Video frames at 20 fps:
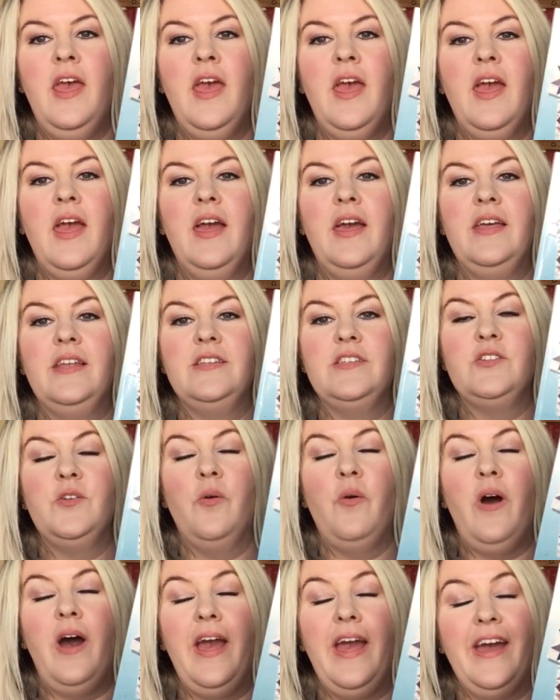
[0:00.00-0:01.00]
And so
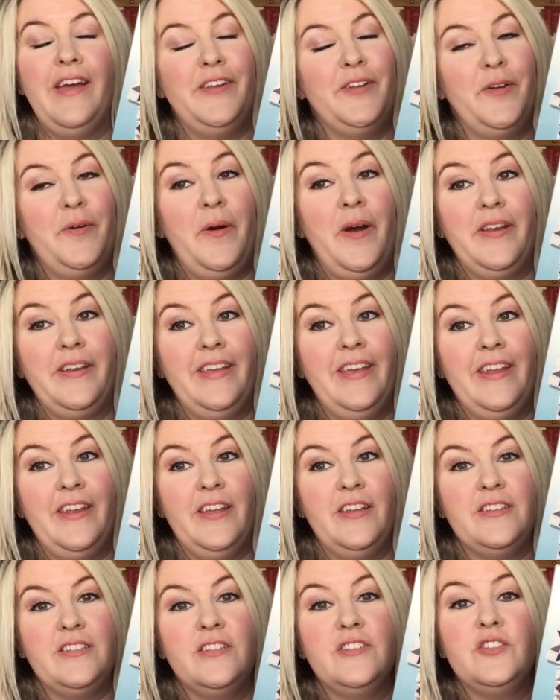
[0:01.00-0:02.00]
I had to go out and get
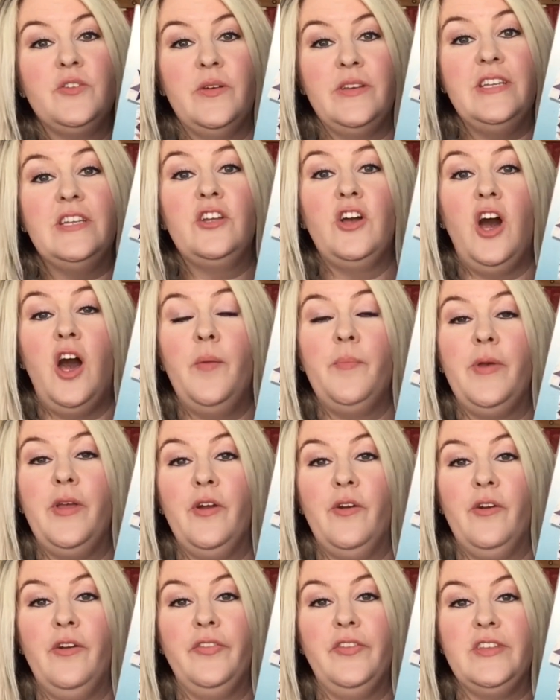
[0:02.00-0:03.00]
it. So I did copy
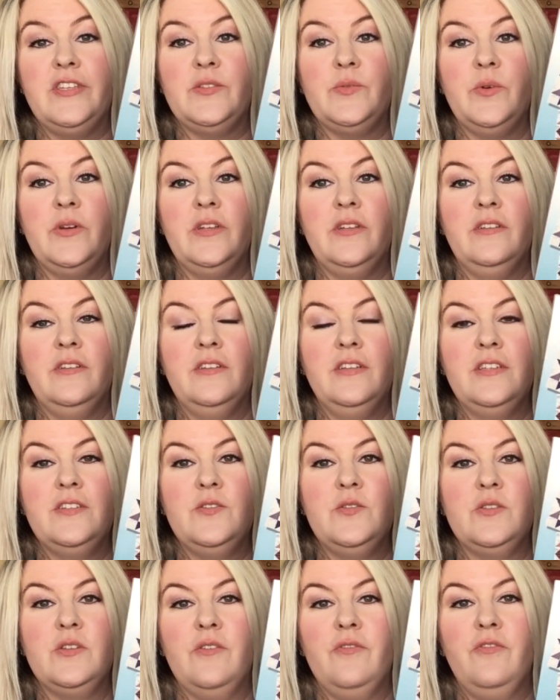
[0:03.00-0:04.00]
her on this one. This
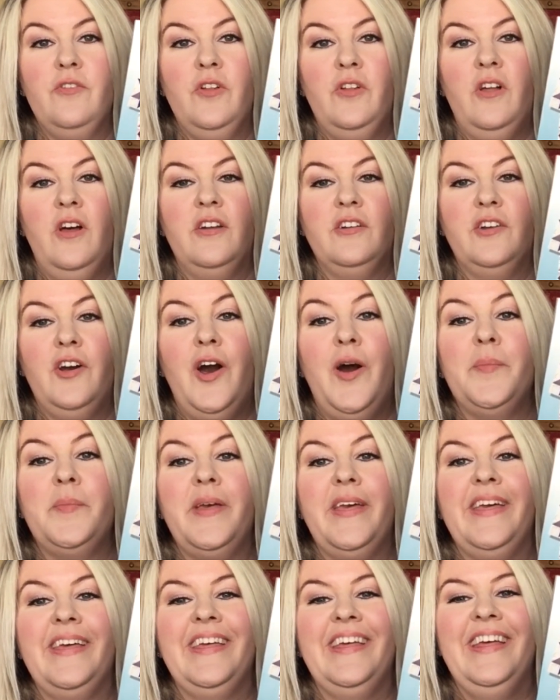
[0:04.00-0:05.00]
is a full-on
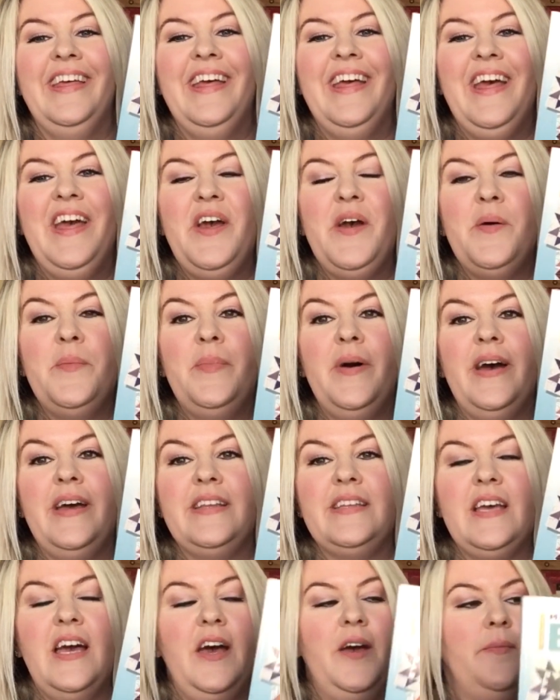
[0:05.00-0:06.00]
copy. But
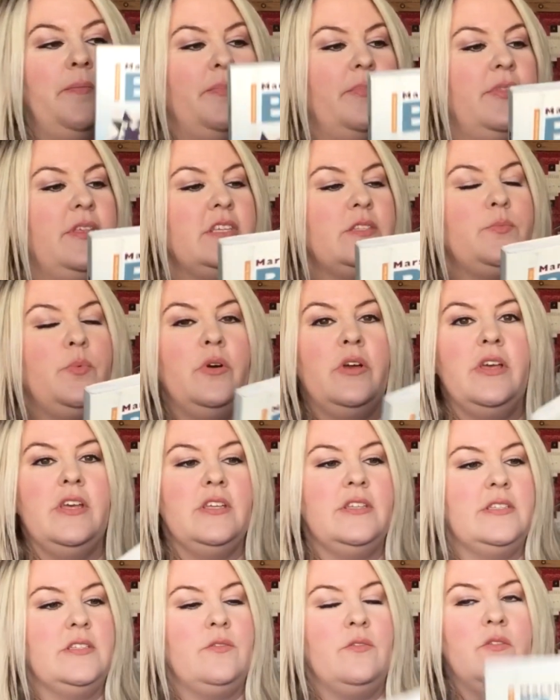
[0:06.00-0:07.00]
this book
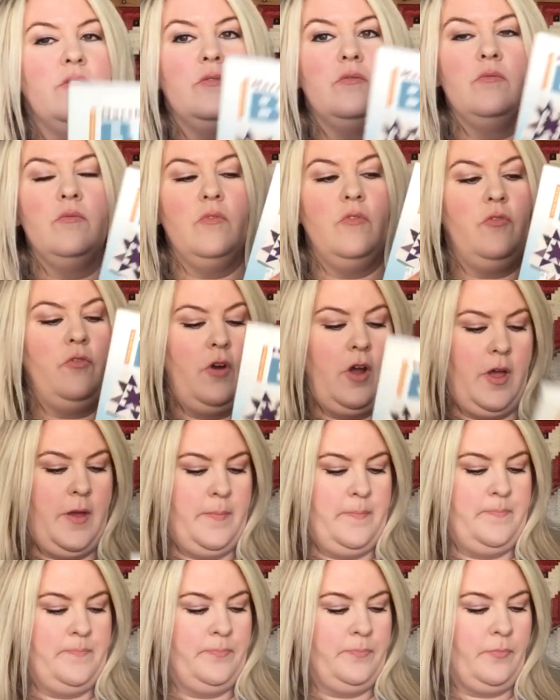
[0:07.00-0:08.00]
is
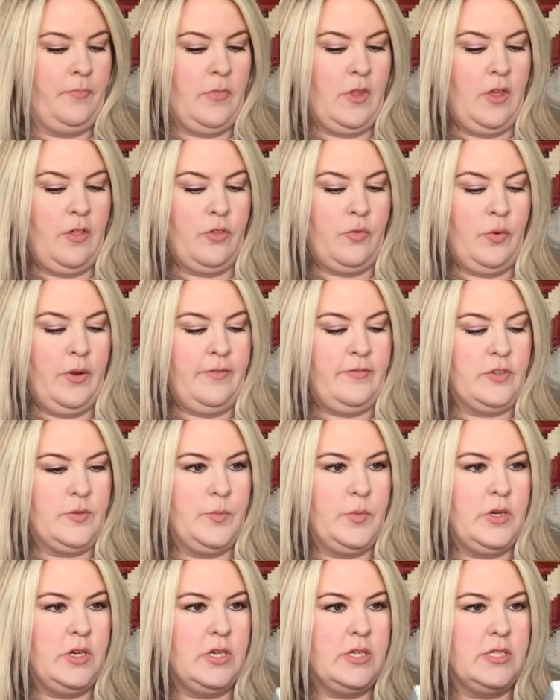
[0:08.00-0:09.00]
from Thrift
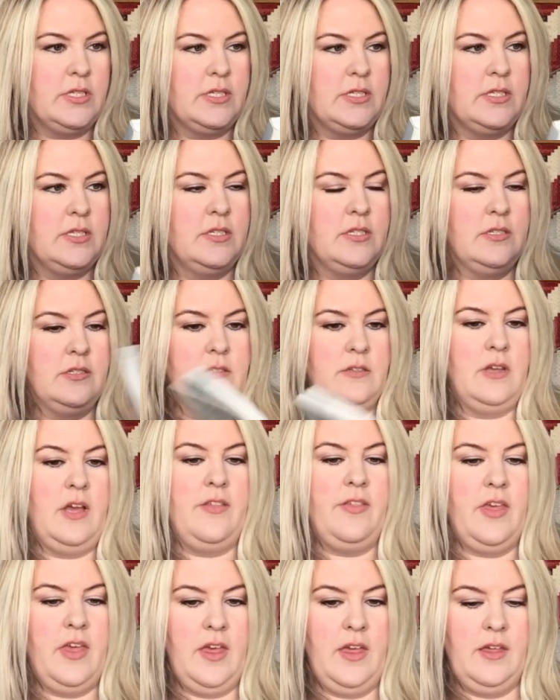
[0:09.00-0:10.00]
Books, I
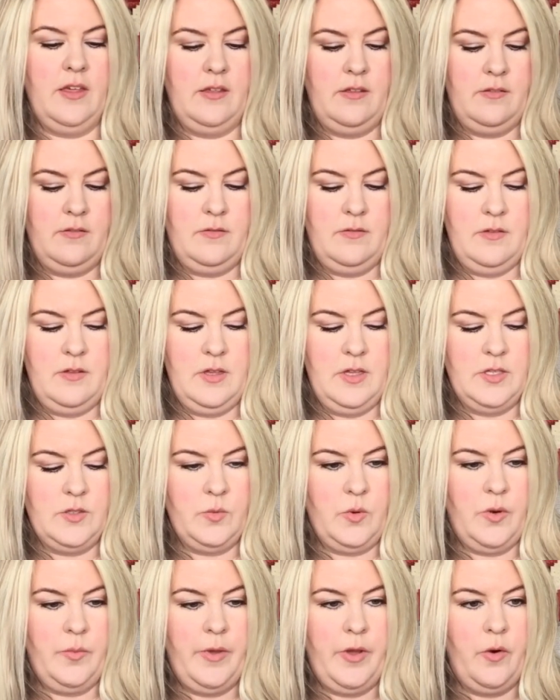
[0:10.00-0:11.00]
think, is
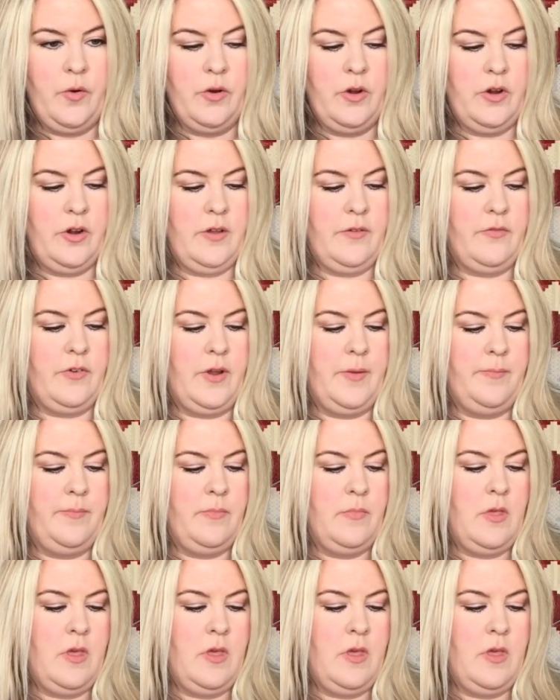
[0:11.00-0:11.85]
where we ordered it from.